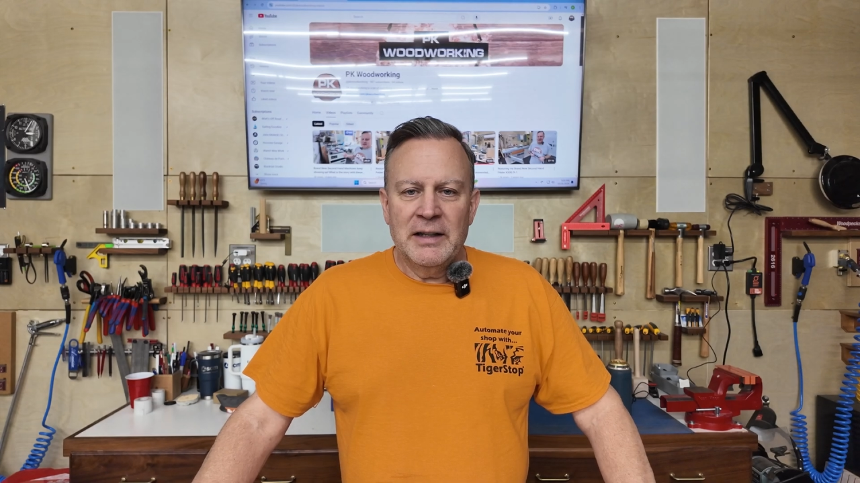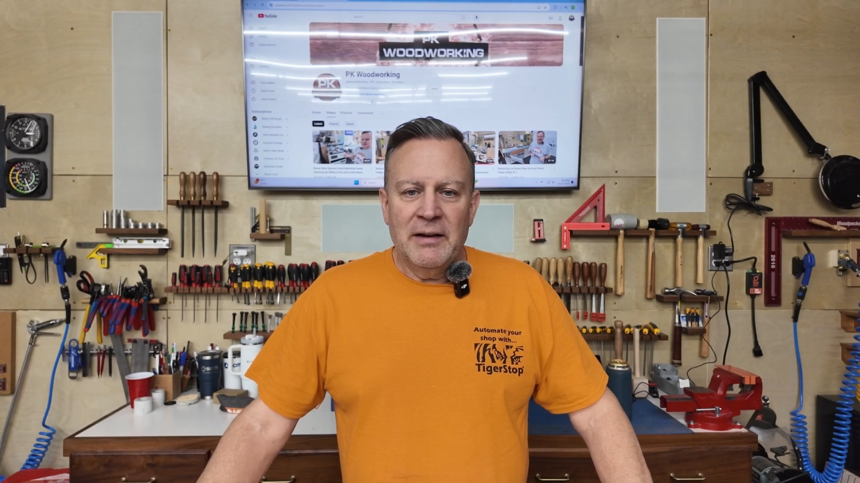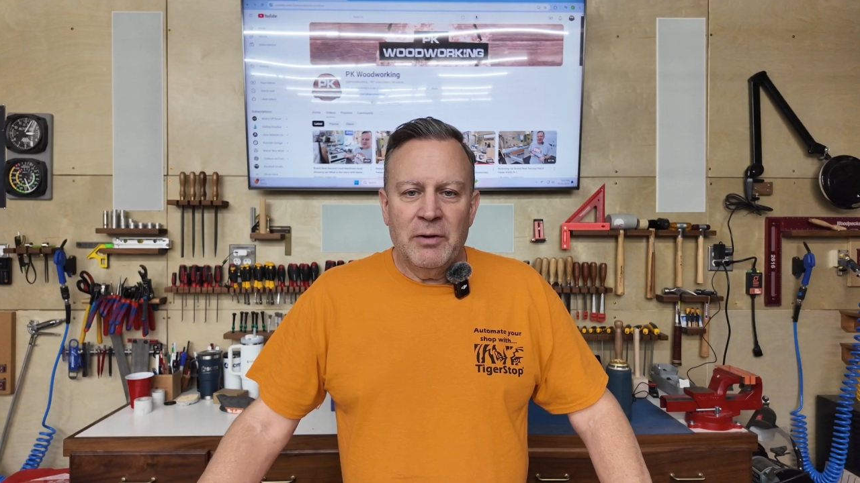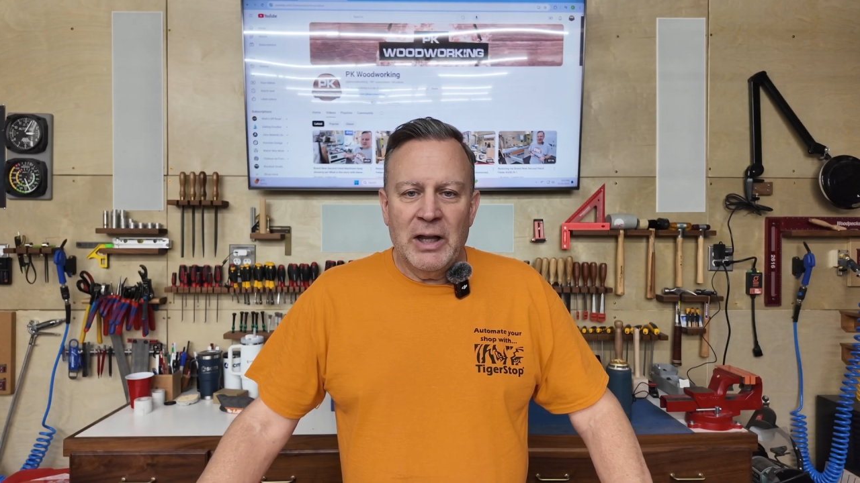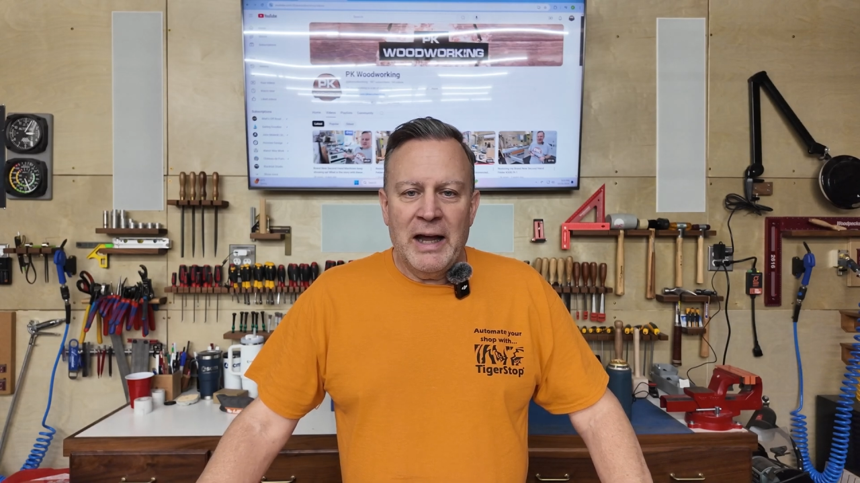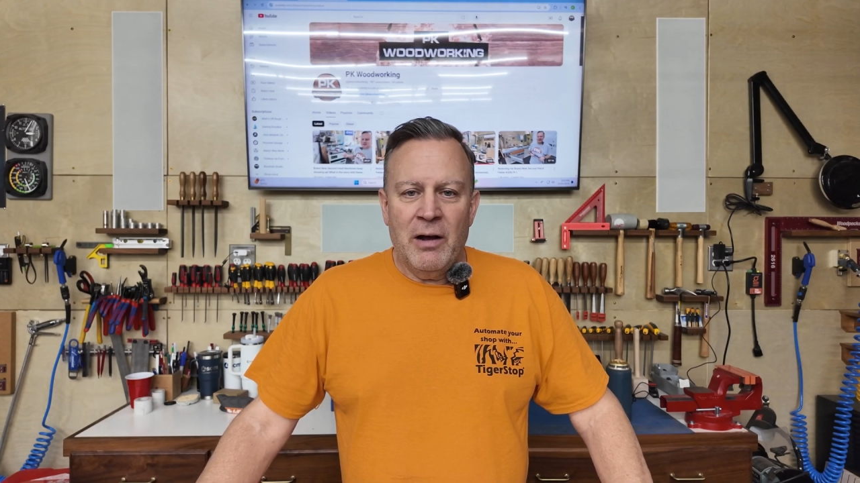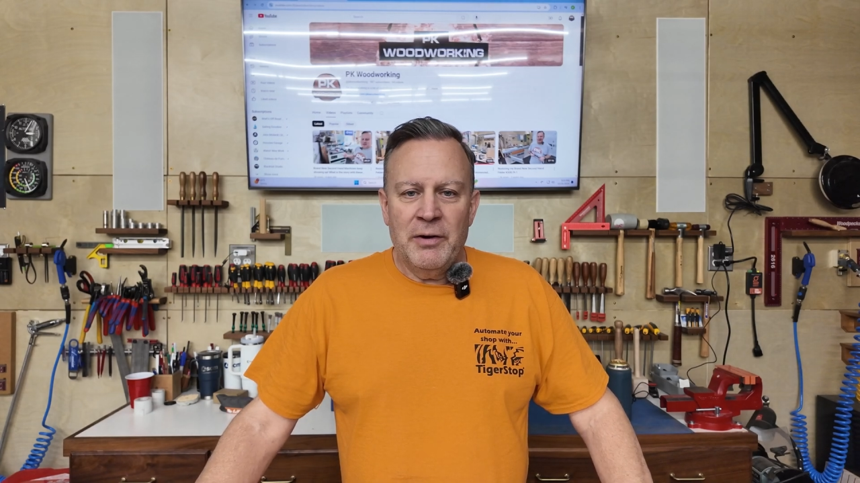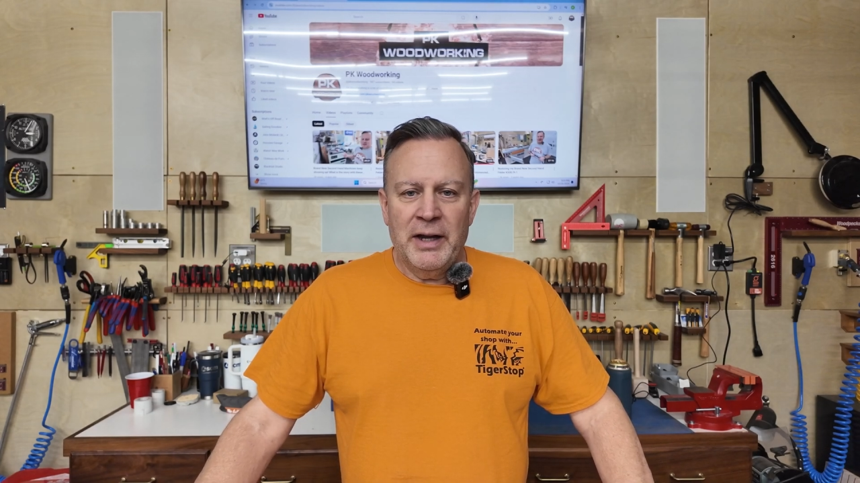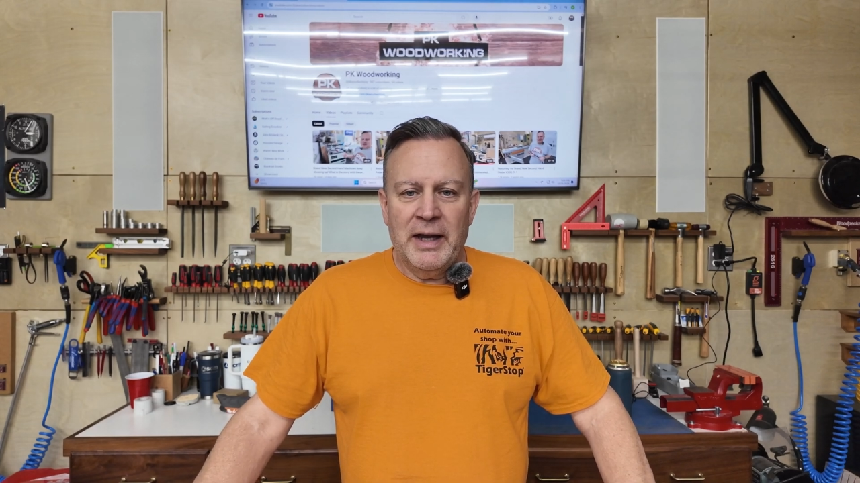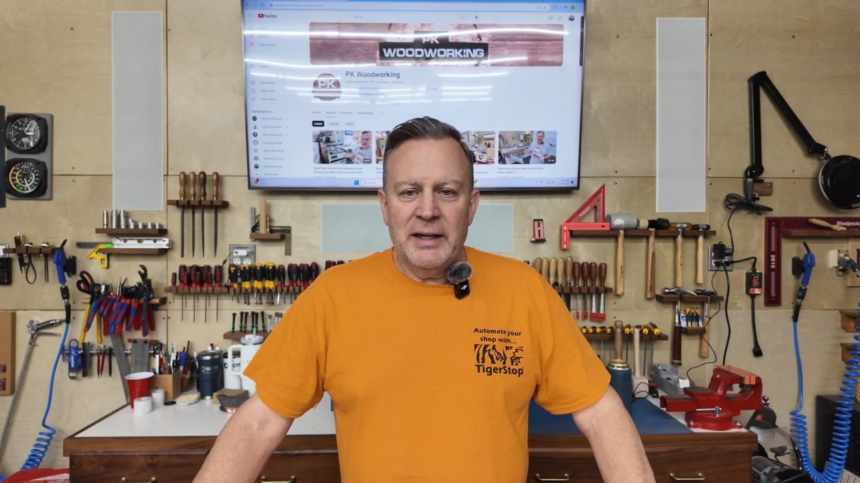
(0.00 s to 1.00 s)
level
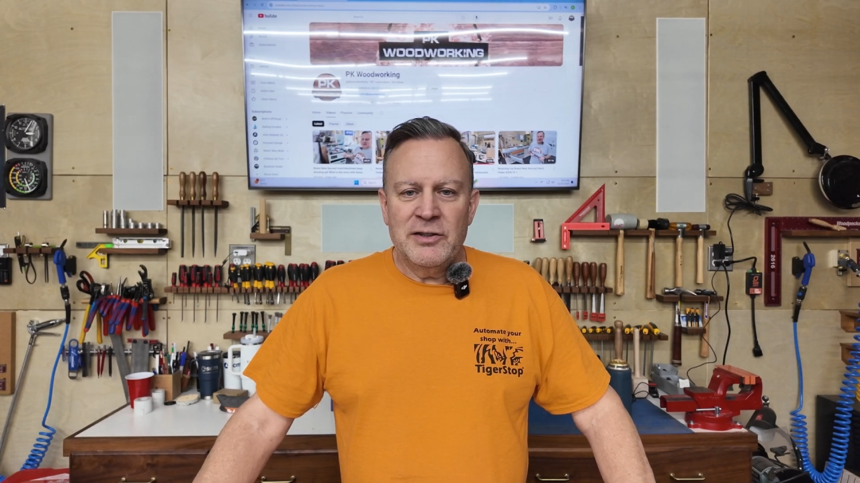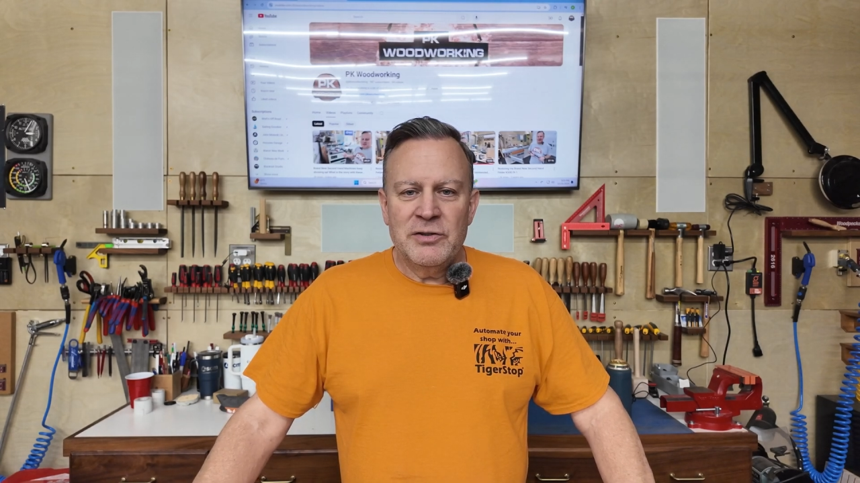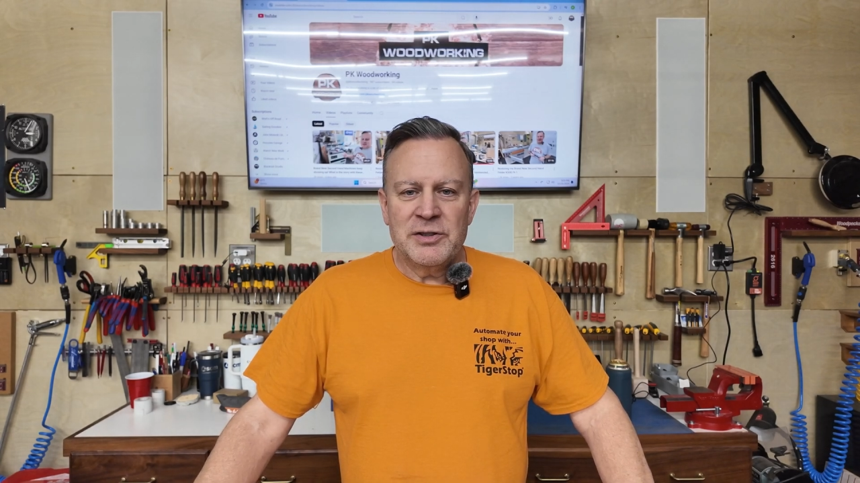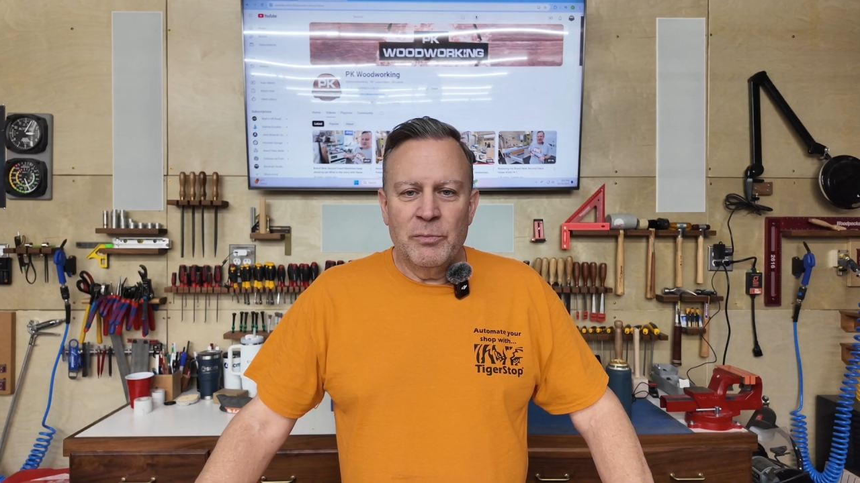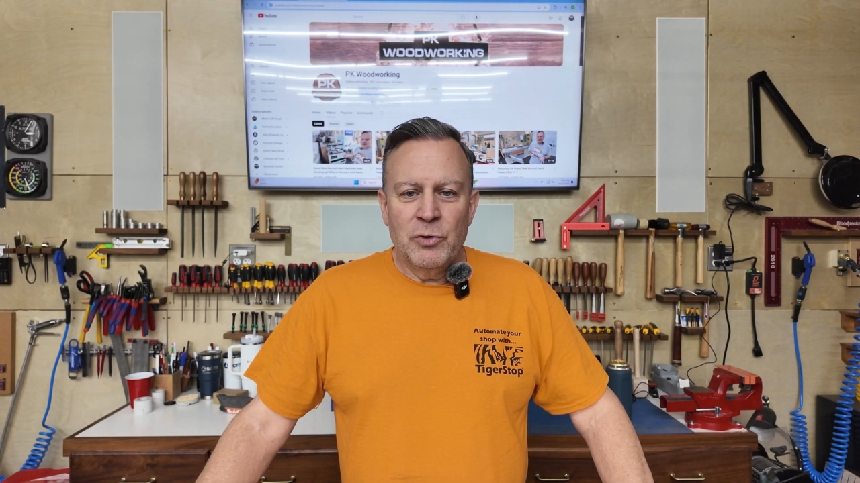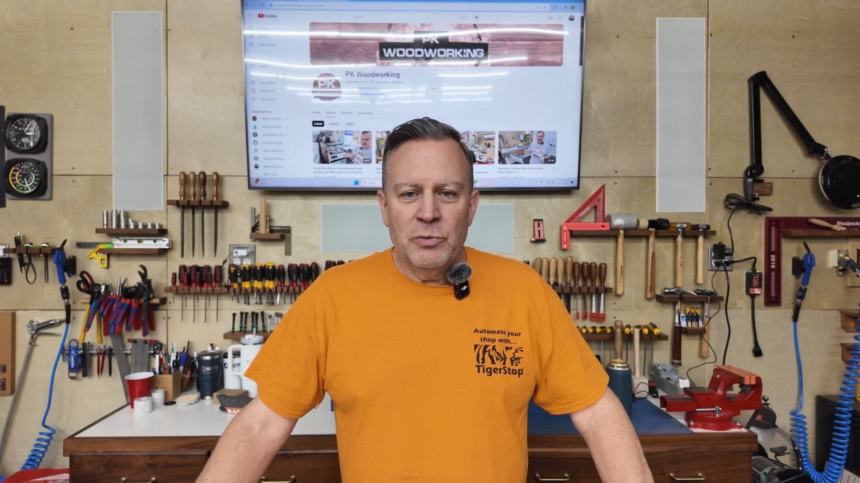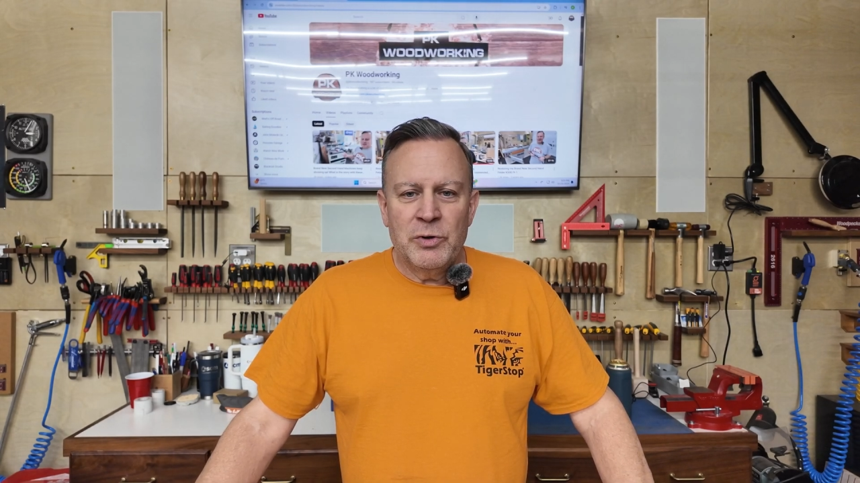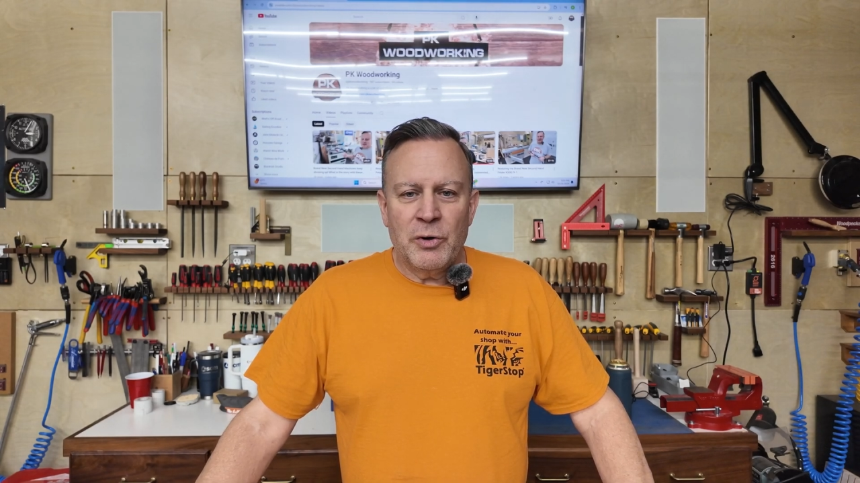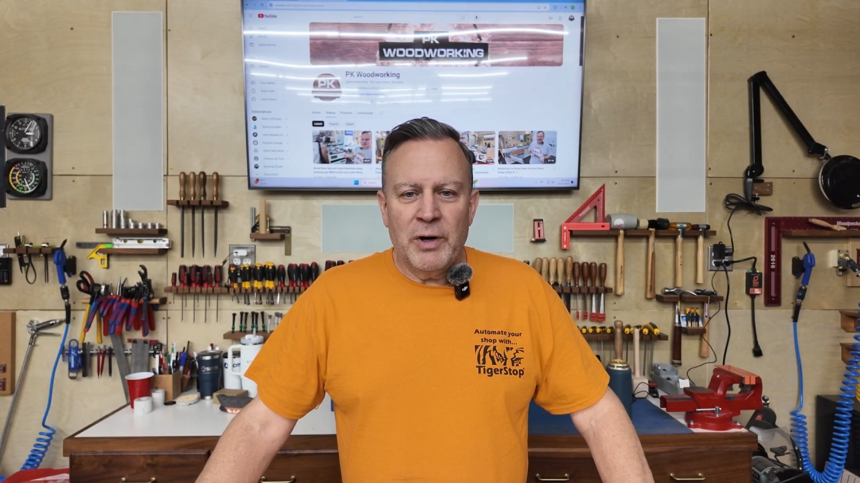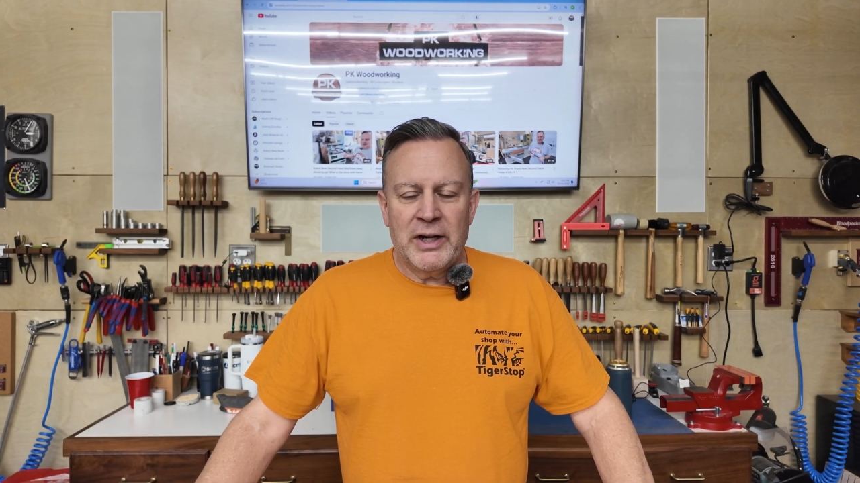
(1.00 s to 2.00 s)
out and do some
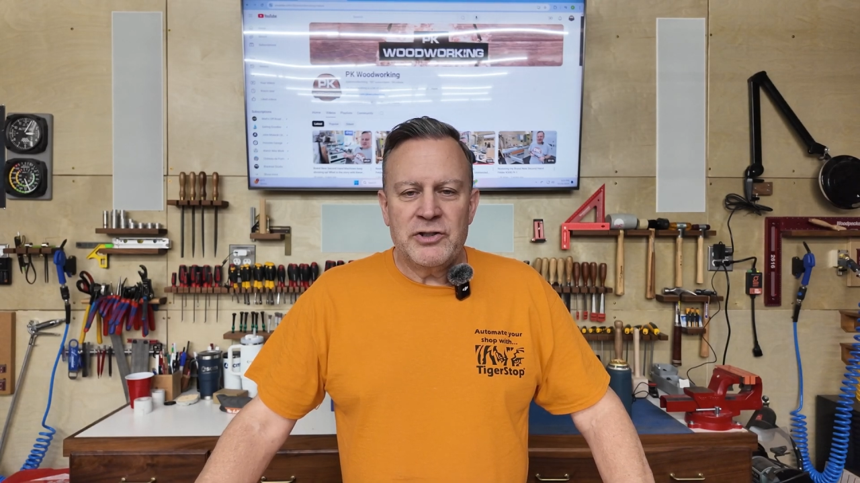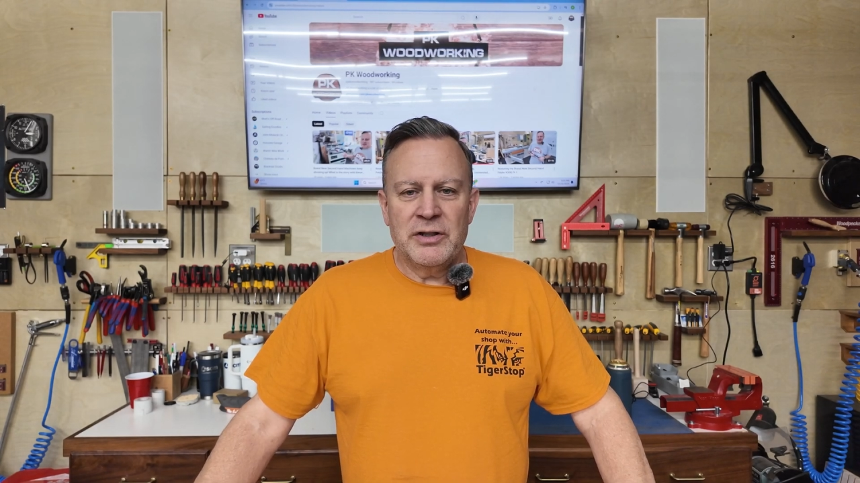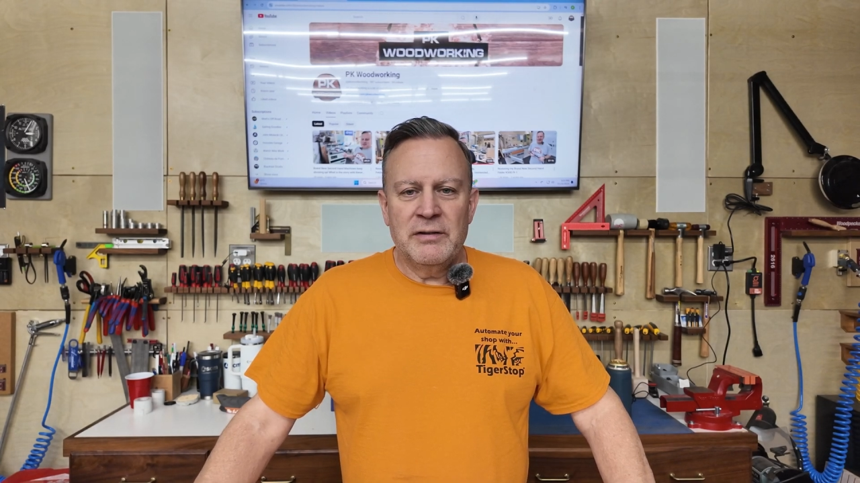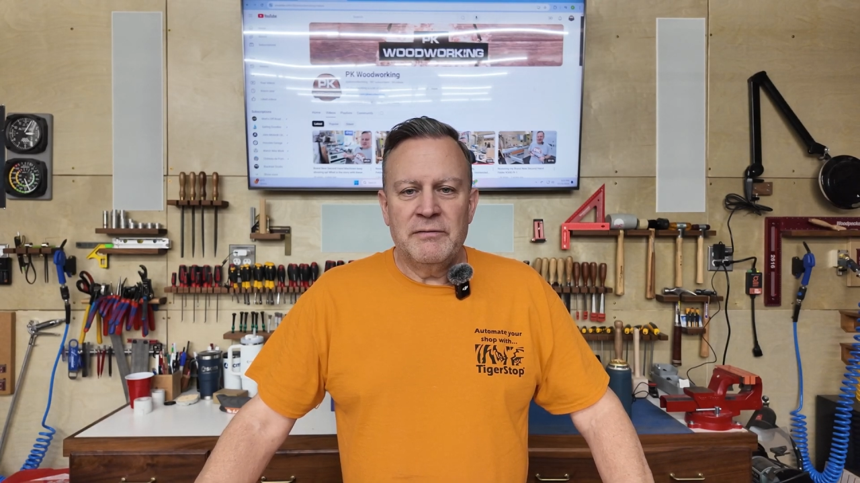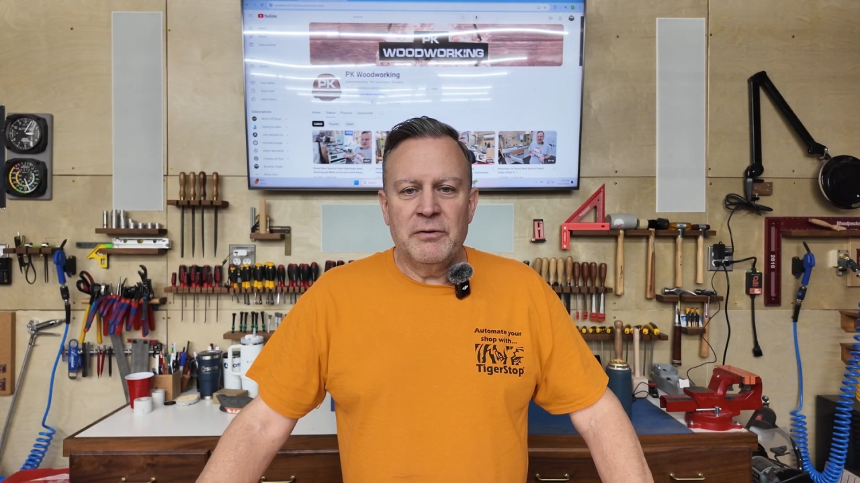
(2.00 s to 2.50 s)
room correction